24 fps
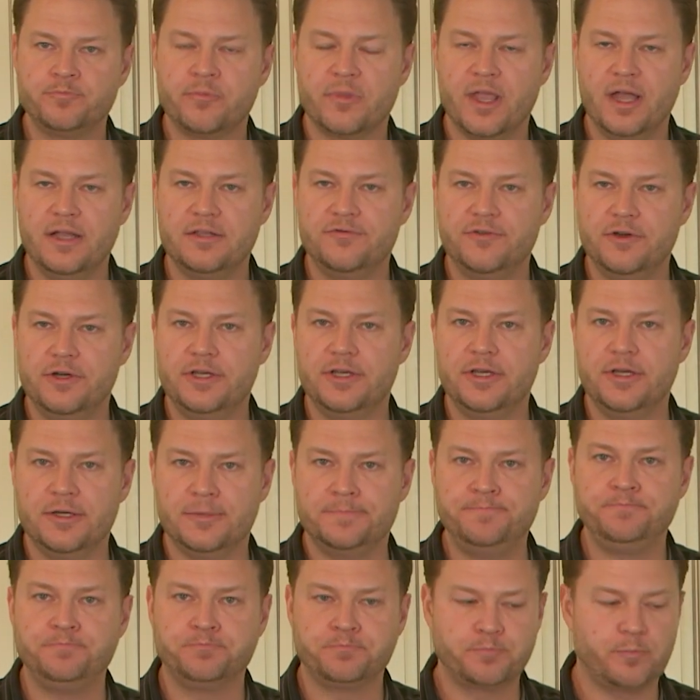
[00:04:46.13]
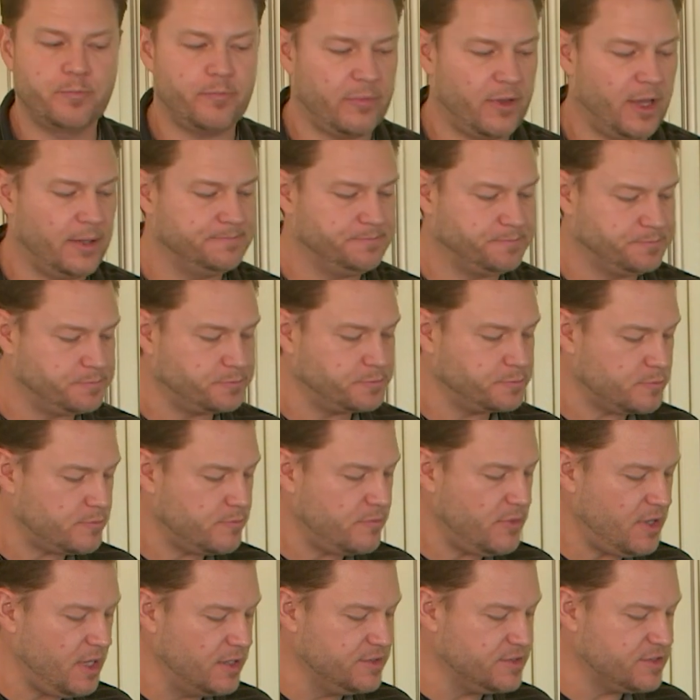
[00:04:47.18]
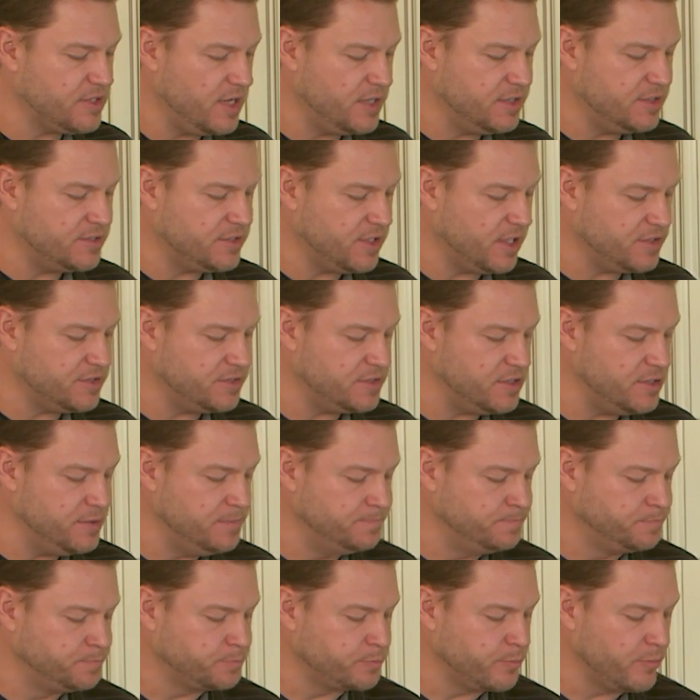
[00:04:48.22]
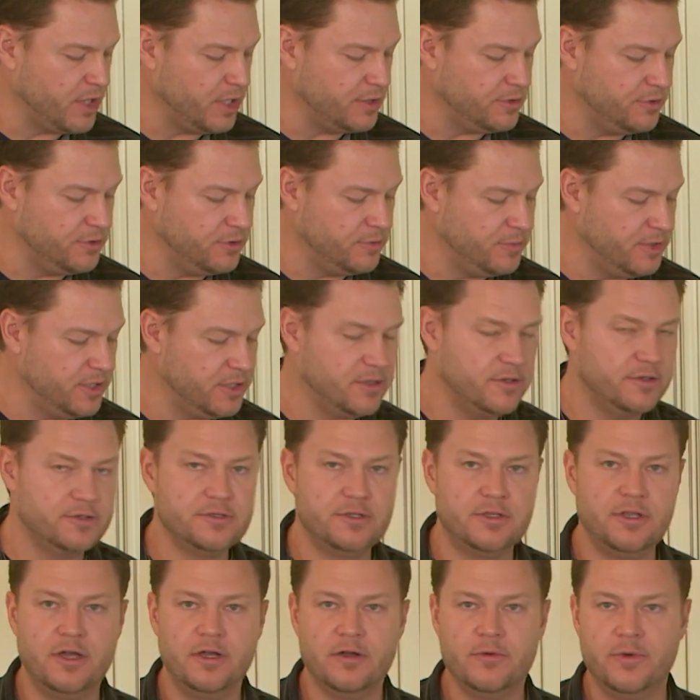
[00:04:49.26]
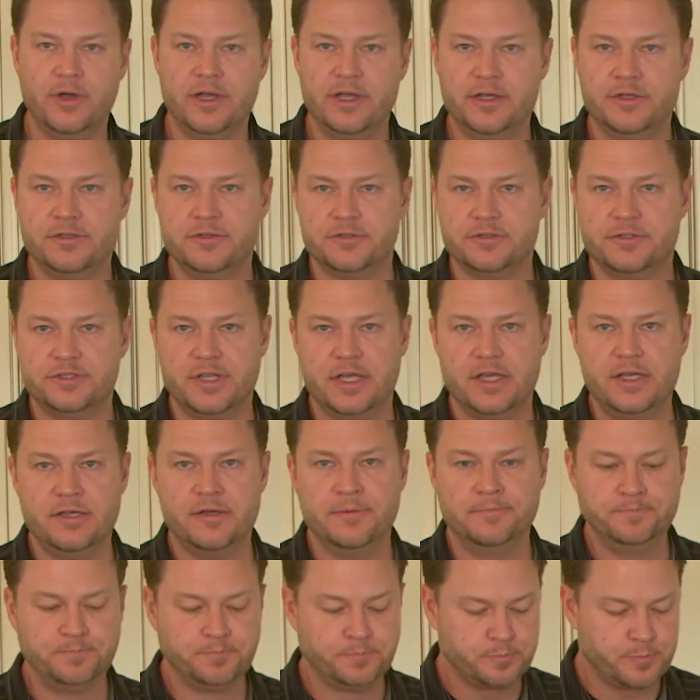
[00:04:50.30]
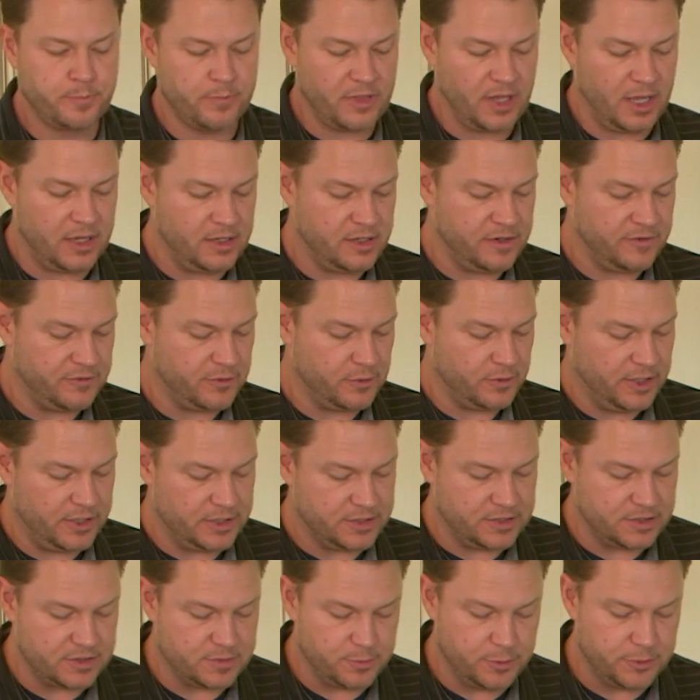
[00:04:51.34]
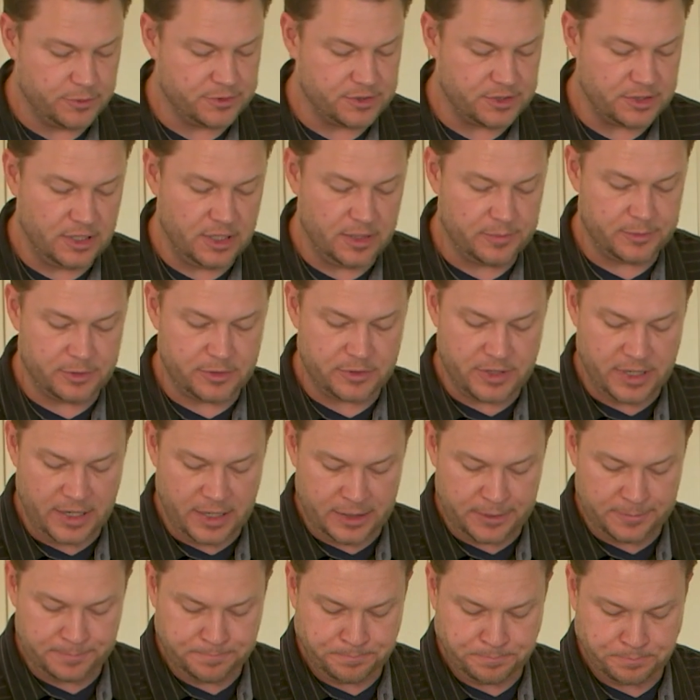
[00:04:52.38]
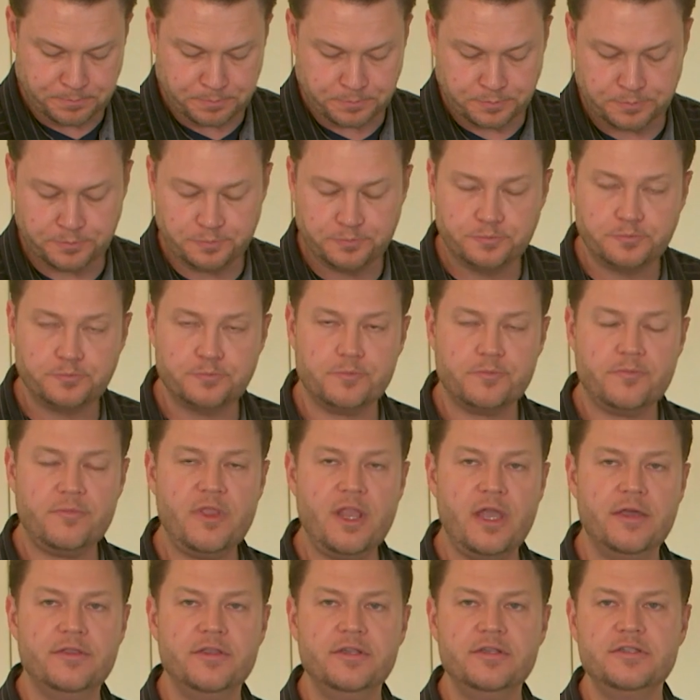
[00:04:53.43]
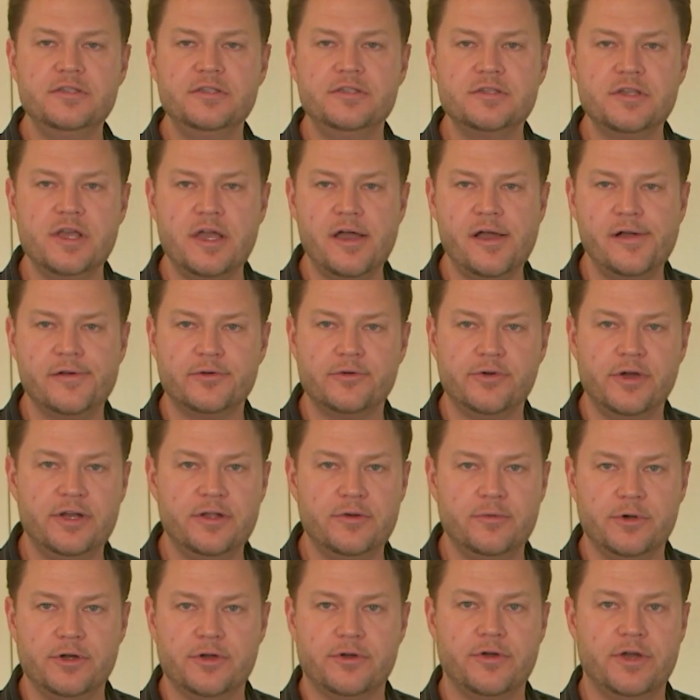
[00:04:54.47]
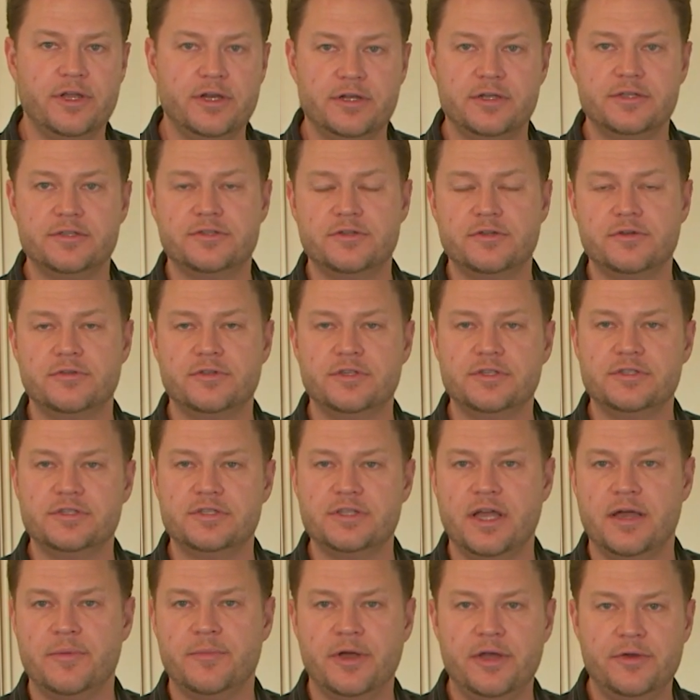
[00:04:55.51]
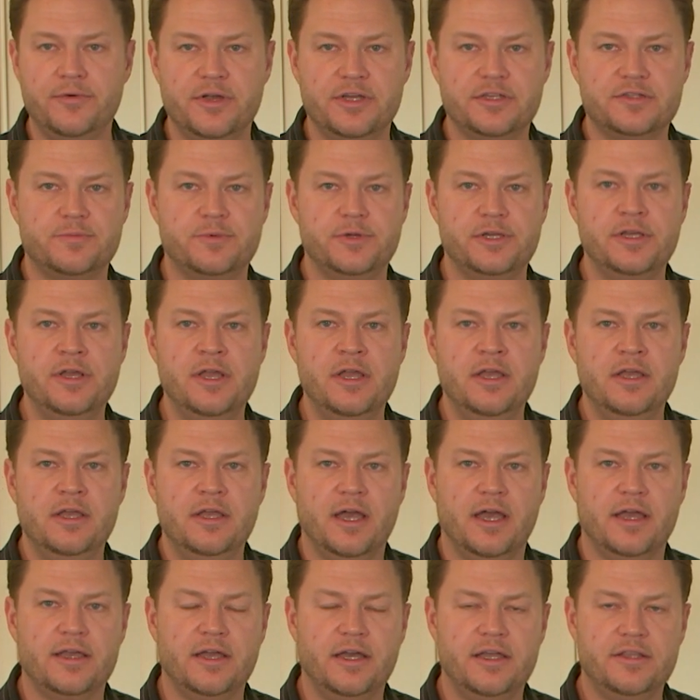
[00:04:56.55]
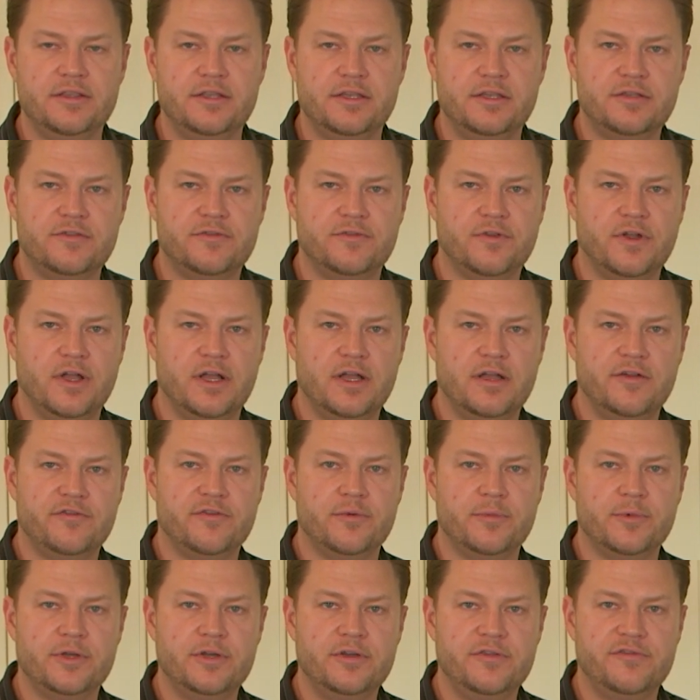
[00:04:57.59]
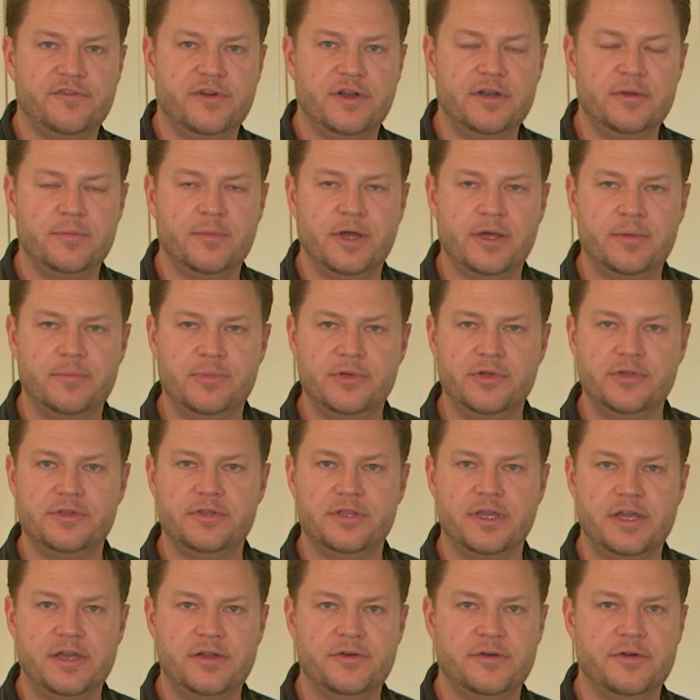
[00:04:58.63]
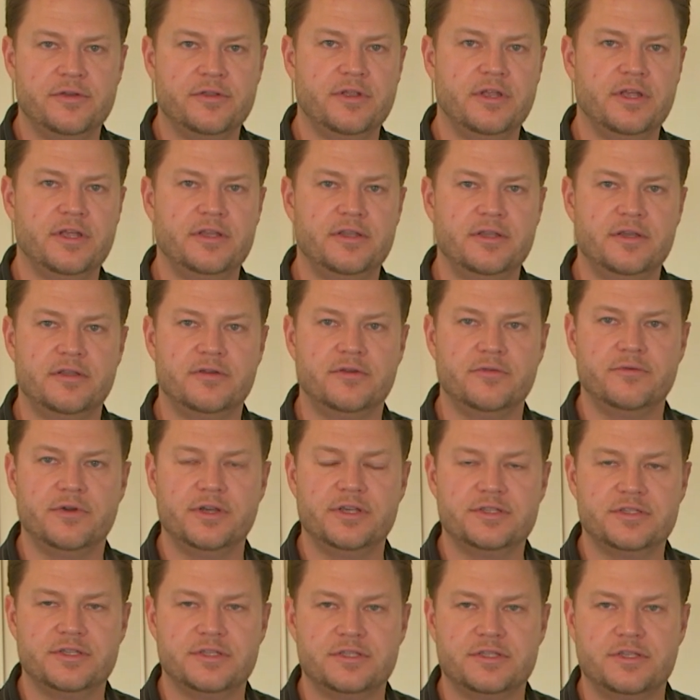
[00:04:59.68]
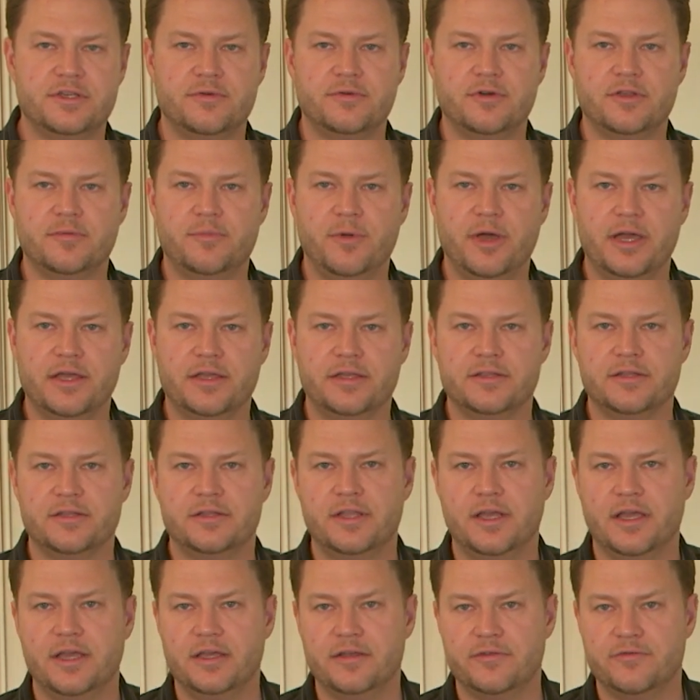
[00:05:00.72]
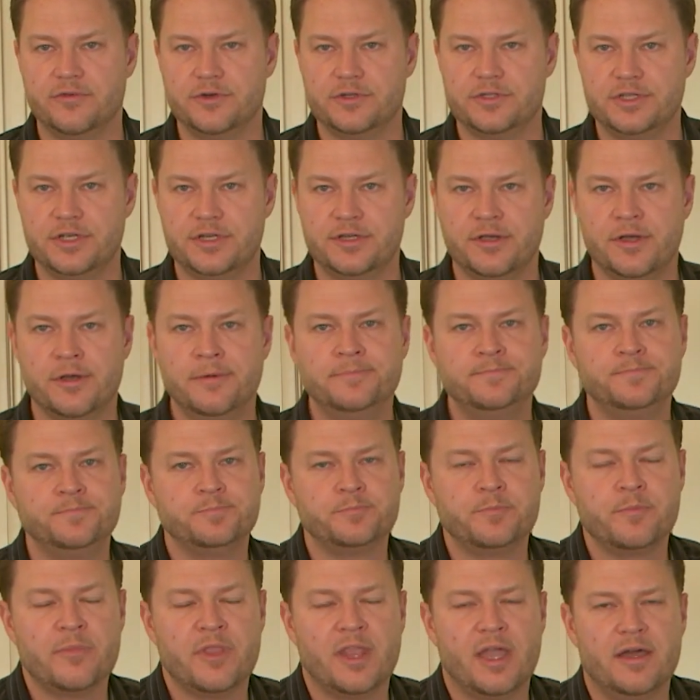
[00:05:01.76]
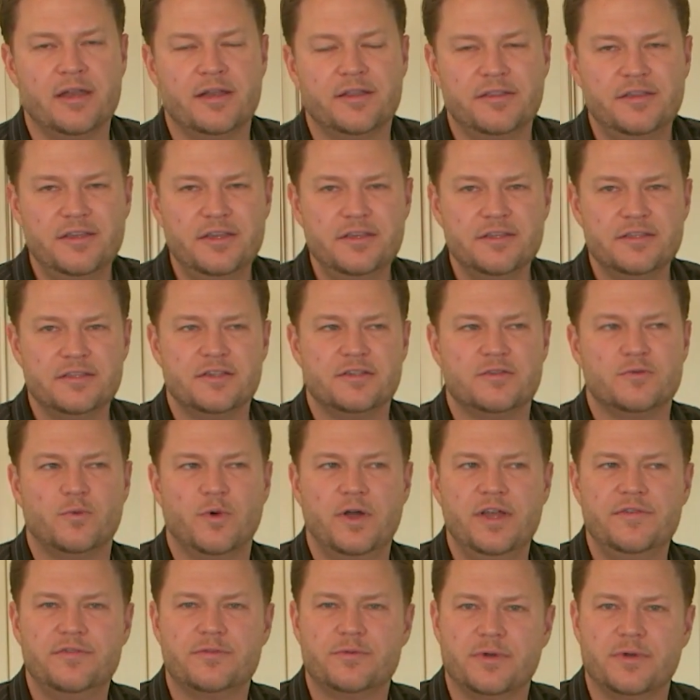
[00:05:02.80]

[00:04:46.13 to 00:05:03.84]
That's very good. It's kind of zesty. A little bit goes a long way on your steak. And if you like to spruce it up, you can. This is credit where credit is due. This is not my recipe. I got this from a good friend of mine, Bill Daner, that I did residency with back in the day in Virginia. And I think it's his wife's